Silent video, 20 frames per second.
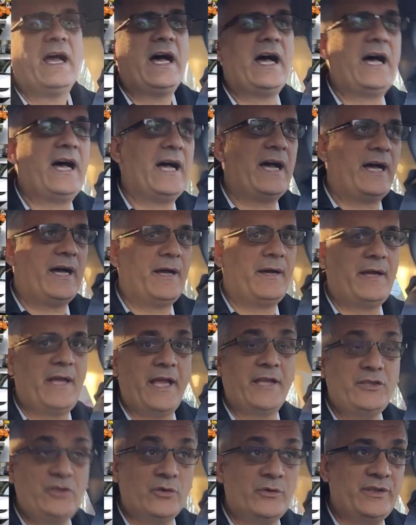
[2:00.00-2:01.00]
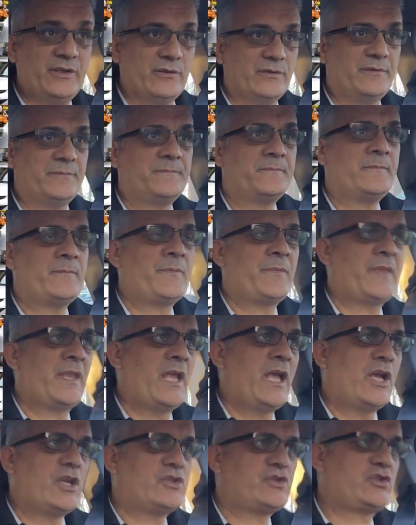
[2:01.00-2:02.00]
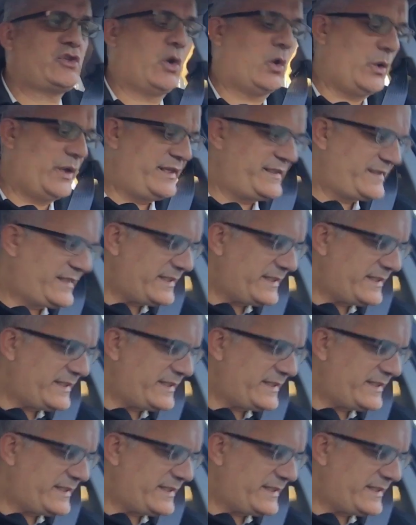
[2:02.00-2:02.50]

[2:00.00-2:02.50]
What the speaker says: a union. So is